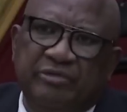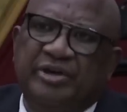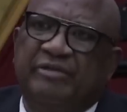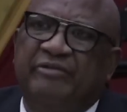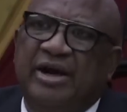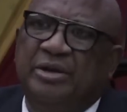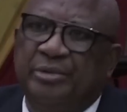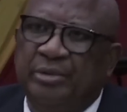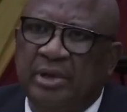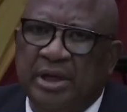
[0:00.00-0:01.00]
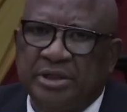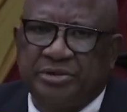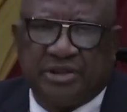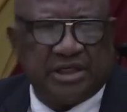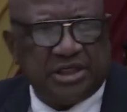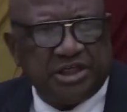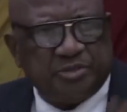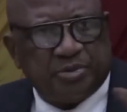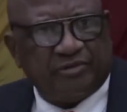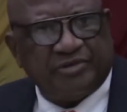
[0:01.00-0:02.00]
given a value, so that
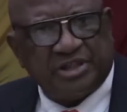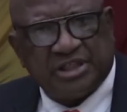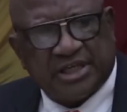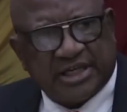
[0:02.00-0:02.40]
each province is